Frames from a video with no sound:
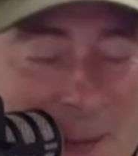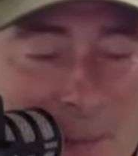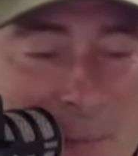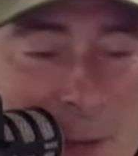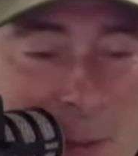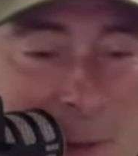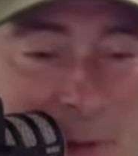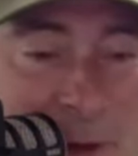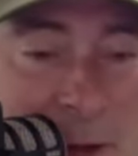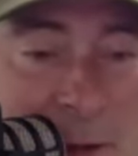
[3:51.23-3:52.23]
a
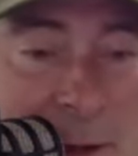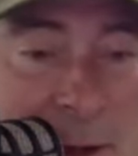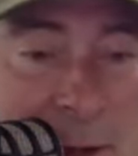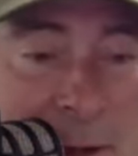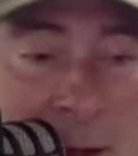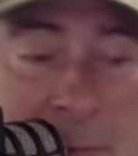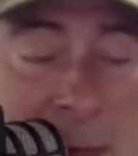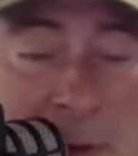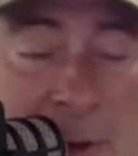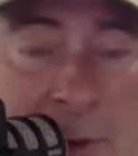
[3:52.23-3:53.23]
bit of fun. And
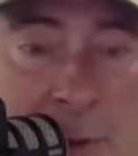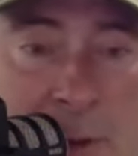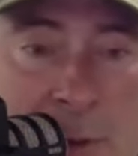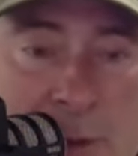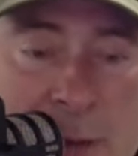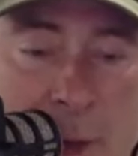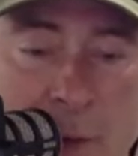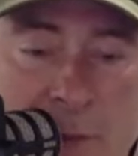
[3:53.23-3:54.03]
Bathurst was mega,